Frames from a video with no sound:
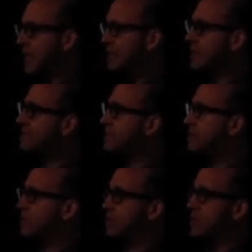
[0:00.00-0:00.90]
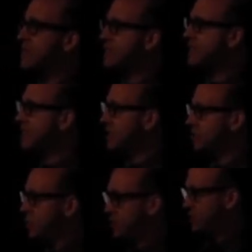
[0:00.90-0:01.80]
in the late 17th and early 18th
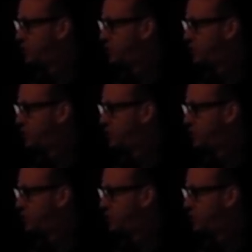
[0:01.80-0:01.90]
century,